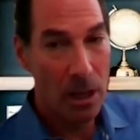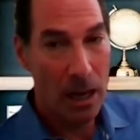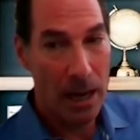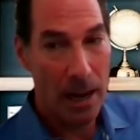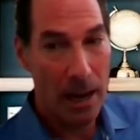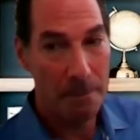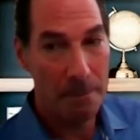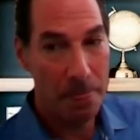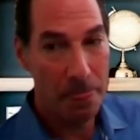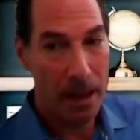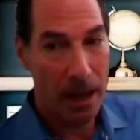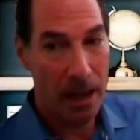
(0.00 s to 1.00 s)

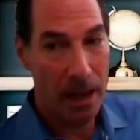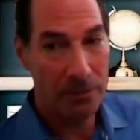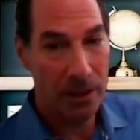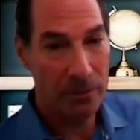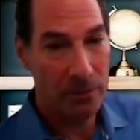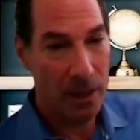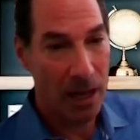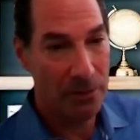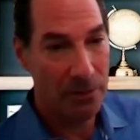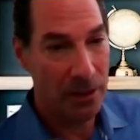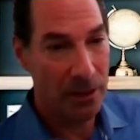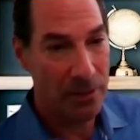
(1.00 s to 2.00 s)
Um, I, think I
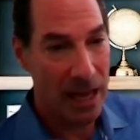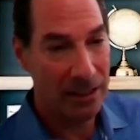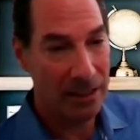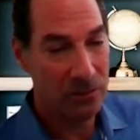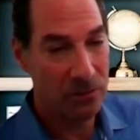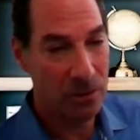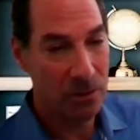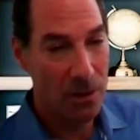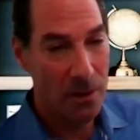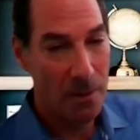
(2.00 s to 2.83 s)
think that's